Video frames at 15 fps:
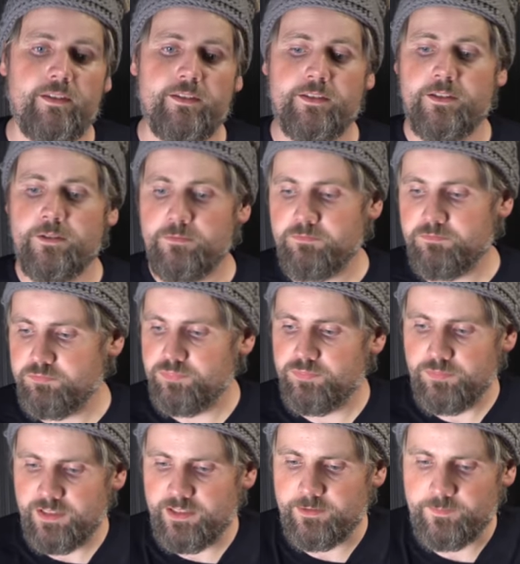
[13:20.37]
So,
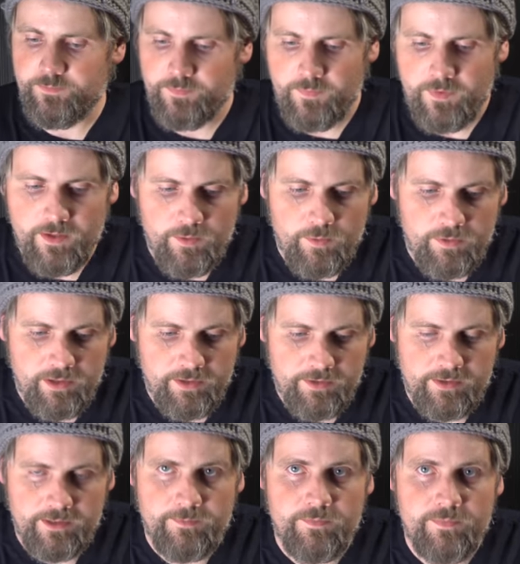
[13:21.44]
well, we're gonna
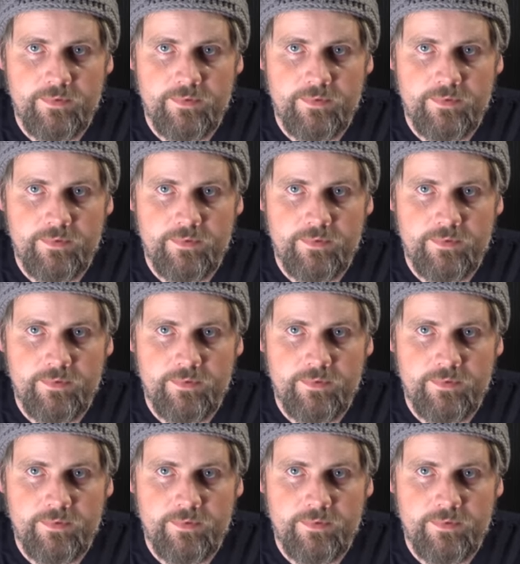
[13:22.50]
see.